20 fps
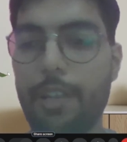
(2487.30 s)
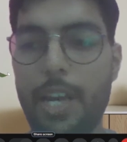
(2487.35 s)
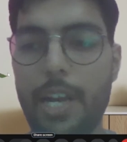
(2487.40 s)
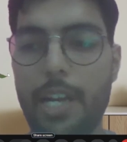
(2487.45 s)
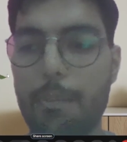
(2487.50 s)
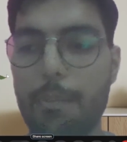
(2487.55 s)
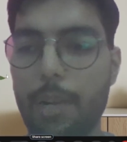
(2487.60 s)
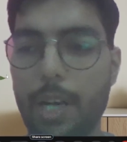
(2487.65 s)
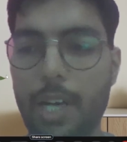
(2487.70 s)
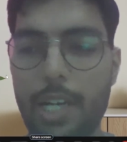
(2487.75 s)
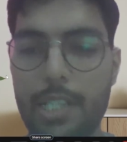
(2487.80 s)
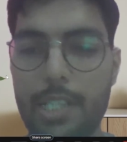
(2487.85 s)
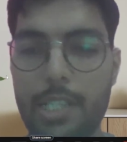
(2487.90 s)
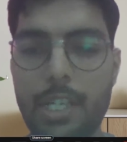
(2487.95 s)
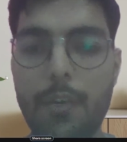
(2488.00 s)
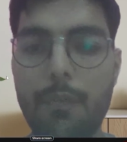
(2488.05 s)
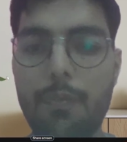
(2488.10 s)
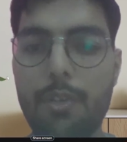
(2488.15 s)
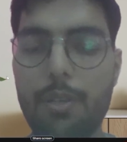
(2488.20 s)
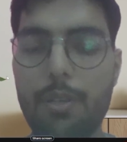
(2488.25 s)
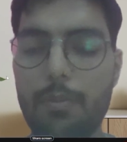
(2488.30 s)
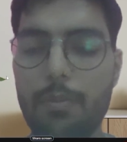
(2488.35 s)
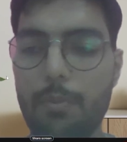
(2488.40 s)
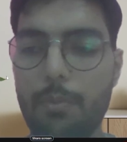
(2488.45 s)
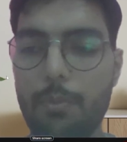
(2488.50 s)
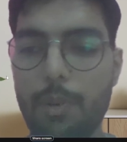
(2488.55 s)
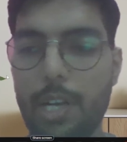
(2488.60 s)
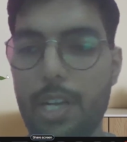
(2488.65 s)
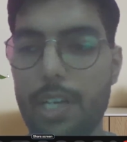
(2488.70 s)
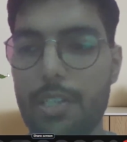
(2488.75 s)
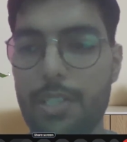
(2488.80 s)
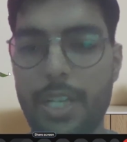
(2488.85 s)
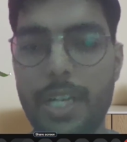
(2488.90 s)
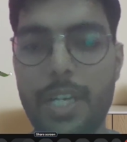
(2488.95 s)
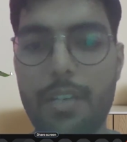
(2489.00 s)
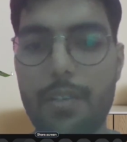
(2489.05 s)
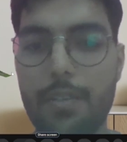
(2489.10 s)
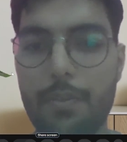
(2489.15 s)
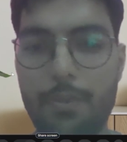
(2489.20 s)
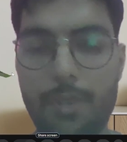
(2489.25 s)
at March and after March,
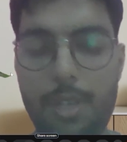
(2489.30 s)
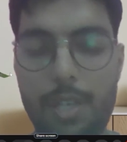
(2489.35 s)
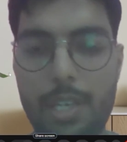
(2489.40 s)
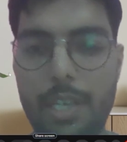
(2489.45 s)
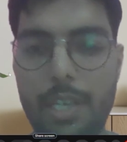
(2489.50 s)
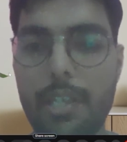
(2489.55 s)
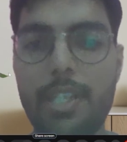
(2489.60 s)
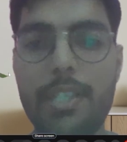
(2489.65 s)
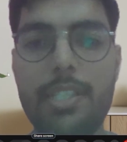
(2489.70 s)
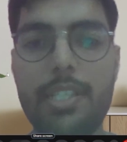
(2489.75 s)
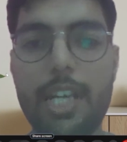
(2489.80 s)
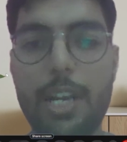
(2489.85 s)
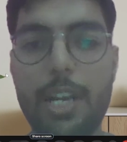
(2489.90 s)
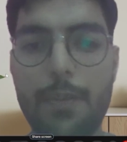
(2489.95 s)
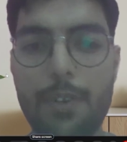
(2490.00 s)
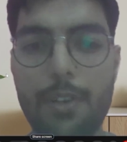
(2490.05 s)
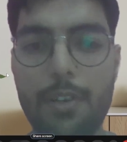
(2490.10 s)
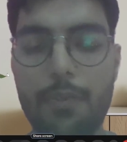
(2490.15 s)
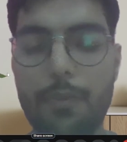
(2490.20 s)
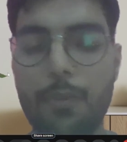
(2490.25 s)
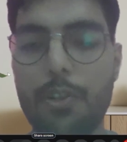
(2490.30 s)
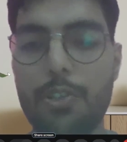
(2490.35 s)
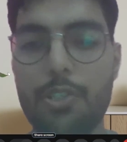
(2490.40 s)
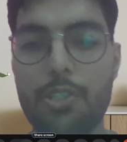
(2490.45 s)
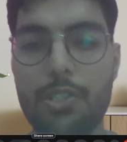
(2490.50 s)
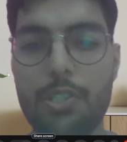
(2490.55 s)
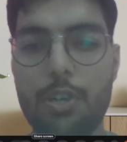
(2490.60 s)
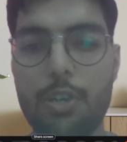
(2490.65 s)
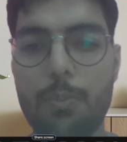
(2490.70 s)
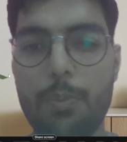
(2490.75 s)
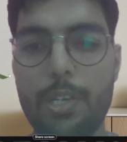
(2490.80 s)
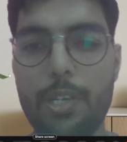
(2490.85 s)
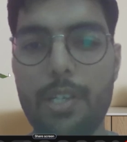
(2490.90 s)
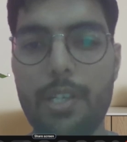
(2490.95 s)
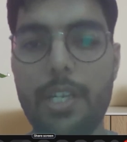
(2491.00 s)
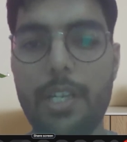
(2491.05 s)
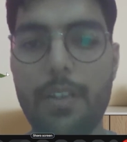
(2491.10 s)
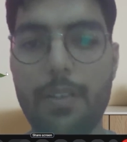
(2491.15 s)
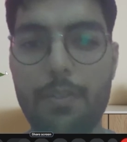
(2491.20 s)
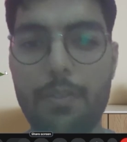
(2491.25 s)
right, we increase the traffic for insurance
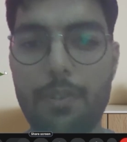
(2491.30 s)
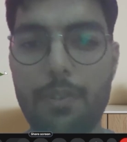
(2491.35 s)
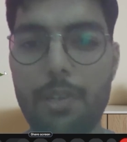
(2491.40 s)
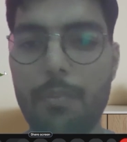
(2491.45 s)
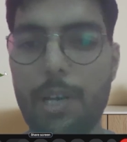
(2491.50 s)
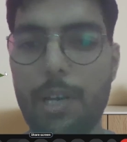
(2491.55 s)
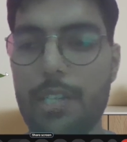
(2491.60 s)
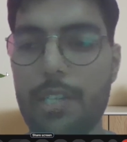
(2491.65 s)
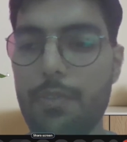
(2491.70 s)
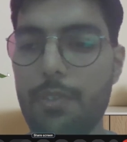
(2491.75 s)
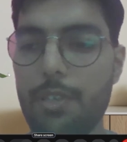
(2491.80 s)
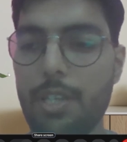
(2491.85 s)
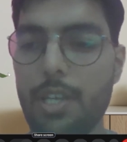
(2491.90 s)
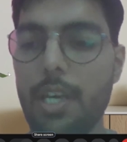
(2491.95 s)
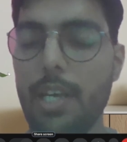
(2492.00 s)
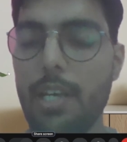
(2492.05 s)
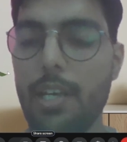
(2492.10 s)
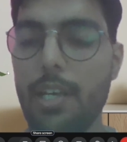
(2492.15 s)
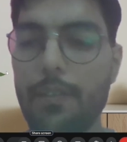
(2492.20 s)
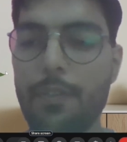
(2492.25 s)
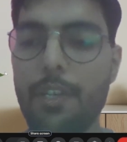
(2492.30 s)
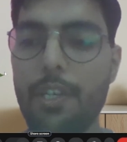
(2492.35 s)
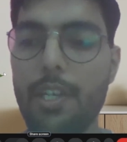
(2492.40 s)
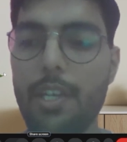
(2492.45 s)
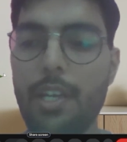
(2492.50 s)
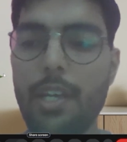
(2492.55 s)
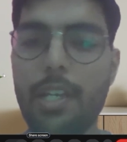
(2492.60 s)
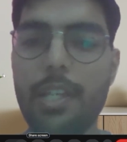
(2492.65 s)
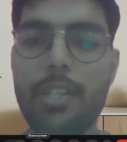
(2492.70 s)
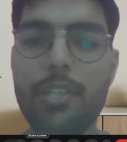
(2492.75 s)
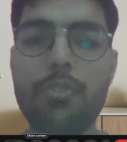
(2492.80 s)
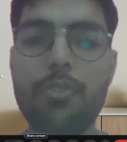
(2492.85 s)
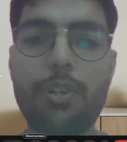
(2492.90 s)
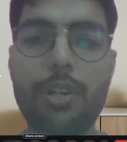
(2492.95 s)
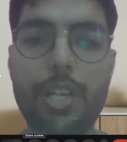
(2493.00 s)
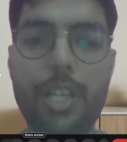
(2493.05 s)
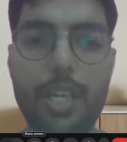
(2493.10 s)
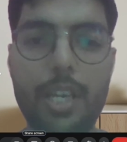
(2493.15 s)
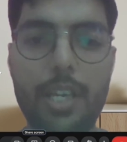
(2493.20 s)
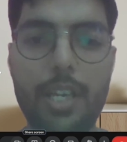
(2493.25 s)
document. Like in March we increase it
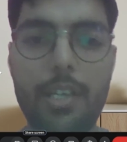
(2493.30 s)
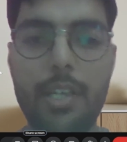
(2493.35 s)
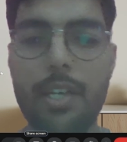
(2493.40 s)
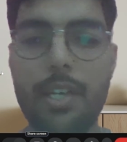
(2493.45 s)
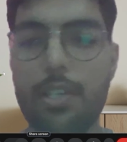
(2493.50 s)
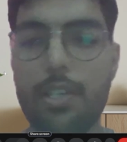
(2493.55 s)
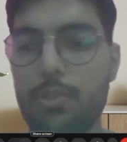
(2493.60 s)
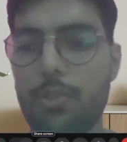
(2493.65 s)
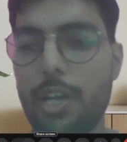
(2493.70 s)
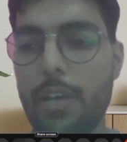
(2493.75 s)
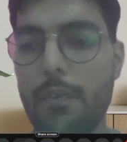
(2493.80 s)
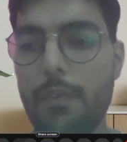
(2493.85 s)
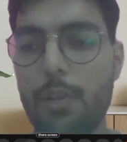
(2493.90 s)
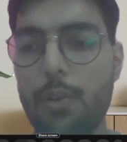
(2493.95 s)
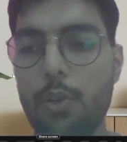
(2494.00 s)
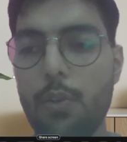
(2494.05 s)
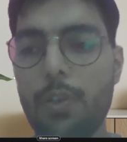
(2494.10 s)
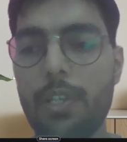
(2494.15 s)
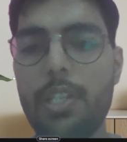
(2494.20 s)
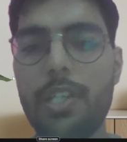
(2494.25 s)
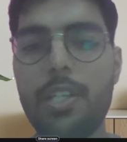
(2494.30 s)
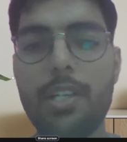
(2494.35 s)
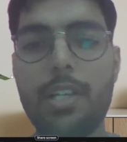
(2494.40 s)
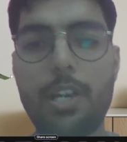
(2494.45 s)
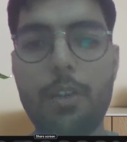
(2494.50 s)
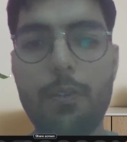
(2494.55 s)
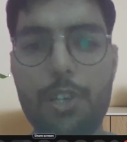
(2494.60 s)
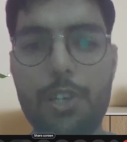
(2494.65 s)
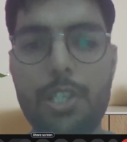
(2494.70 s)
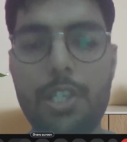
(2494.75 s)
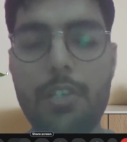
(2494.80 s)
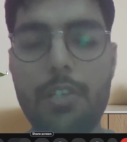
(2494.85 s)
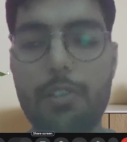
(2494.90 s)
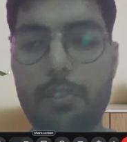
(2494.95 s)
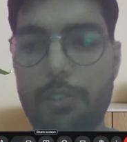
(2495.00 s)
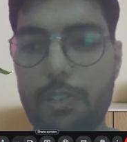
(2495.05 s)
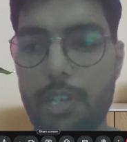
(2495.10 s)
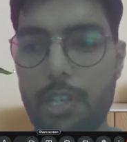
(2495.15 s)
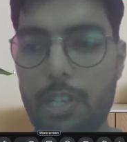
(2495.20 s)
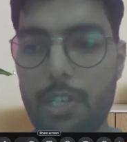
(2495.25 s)
20k. So I will go with conversion
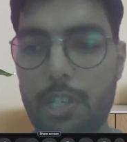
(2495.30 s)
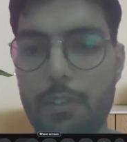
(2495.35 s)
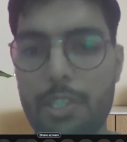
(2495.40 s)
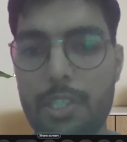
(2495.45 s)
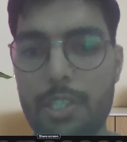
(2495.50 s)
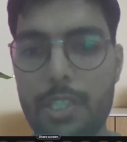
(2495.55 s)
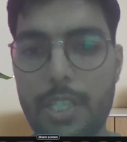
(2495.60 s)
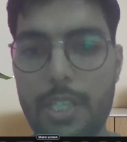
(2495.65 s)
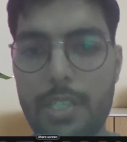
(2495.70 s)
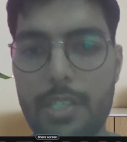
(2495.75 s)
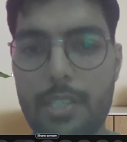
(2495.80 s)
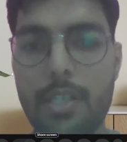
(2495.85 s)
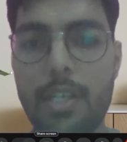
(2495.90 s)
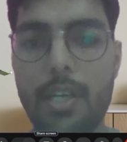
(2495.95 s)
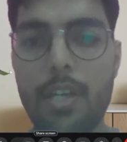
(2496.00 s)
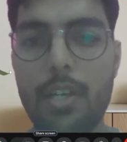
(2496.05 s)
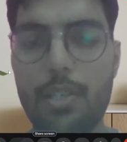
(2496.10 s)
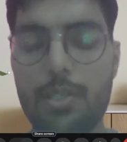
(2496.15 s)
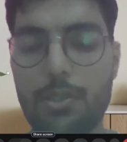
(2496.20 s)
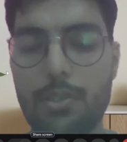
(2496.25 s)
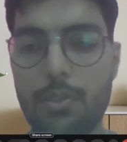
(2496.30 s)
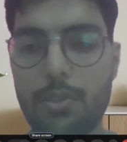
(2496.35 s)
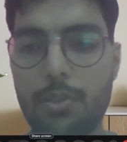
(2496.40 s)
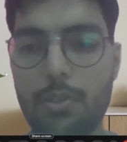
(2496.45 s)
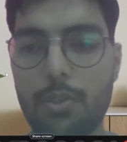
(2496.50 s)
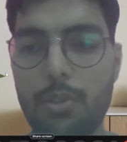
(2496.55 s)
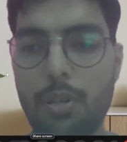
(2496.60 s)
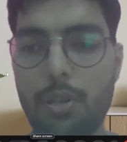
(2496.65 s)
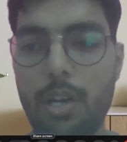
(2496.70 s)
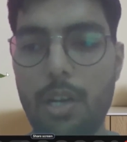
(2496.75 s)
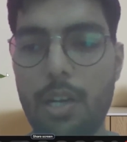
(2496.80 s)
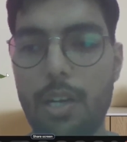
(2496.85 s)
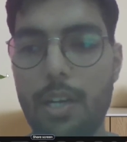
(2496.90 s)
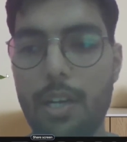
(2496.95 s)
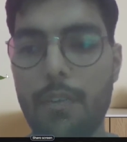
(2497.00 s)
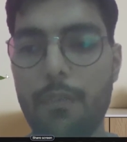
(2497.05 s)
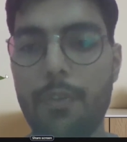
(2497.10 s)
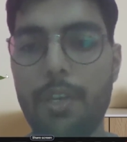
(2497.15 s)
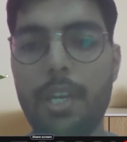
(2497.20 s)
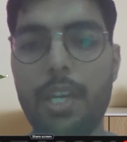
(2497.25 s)
reserve instance. So
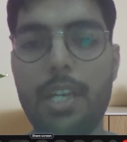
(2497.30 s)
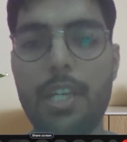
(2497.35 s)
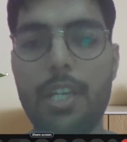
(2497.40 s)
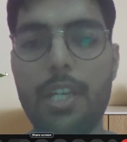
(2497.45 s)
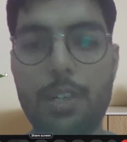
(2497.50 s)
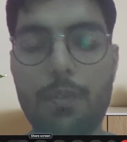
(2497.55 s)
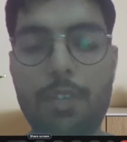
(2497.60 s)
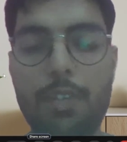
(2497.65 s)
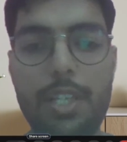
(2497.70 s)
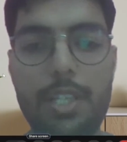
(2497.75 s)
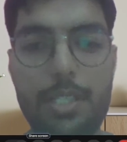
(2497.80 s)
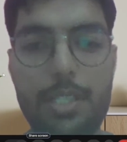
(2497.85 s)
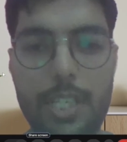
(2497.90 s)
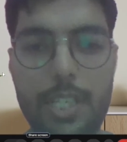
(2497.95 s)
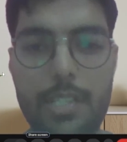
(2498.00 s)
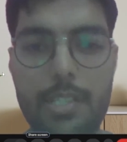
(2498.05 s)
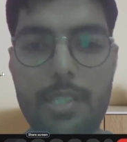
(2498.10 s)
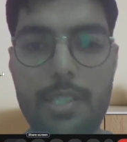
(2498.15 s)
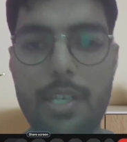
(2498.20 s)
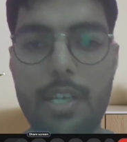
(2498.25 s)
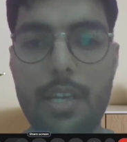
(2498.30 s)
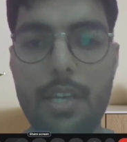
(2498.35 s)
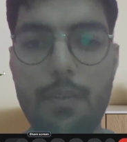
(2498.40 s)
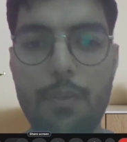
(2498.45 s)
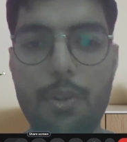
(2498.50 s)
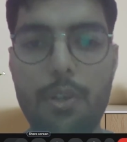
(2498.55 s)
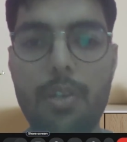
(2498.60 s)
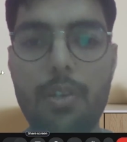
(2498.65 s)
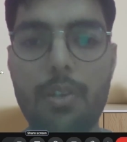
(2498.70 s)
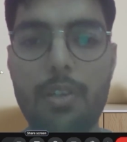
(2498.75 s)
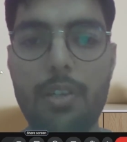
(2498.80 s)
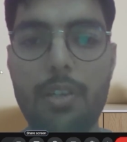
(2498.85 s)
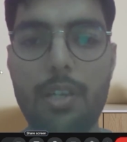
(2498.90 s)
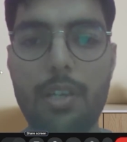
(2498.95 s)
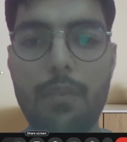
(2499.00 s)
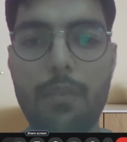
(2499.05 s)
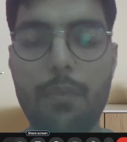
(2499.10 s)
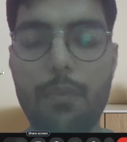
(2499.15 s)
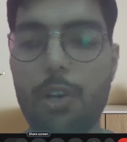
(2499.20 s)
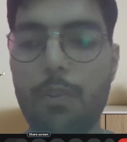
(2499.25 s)
we can reserve the instance. For
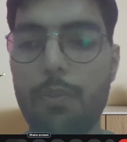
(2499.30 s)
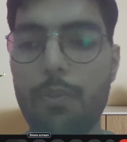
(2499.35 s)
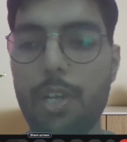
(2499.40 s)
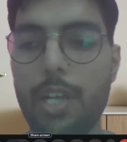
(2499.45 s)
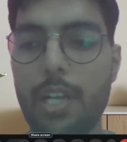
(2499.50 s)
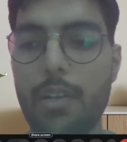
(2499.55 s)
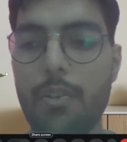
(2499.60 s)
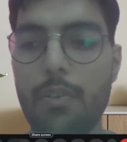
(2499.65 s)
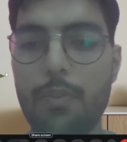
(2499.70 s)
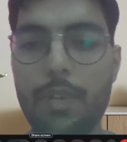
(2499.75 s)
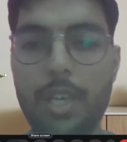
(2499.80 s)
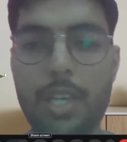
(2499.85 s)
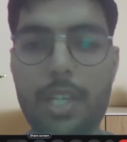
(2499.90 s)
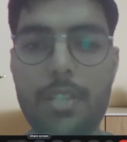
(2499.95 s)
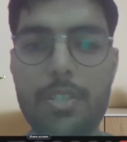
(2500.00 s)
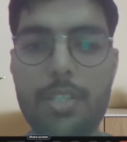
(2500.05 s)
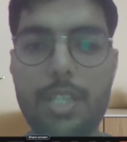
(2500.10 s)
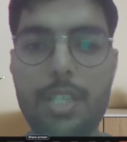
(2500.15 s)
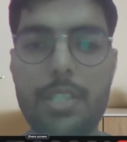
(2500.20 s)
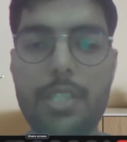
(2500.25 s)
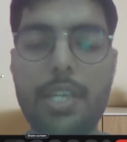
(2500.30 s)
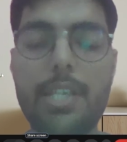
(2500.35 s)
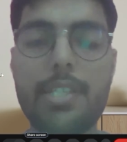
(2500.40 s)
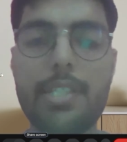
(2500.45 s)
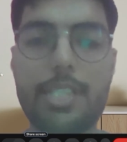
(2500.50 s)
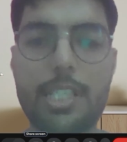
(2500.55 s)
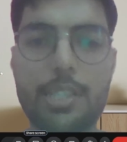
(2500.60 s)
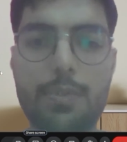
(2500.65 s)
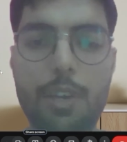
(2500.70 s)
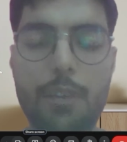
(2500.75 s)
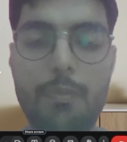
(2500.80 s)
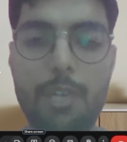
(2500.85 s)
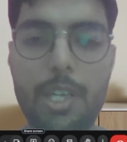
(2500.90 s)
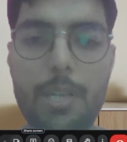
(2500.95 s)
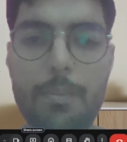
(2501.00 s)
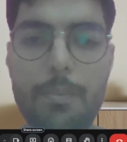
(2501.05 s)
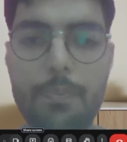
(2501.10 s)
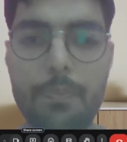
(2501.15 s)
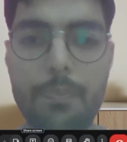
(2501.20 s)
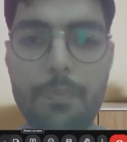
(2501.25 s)
what we can do, we can change the instance
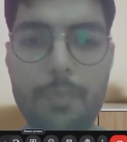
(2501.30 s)
family.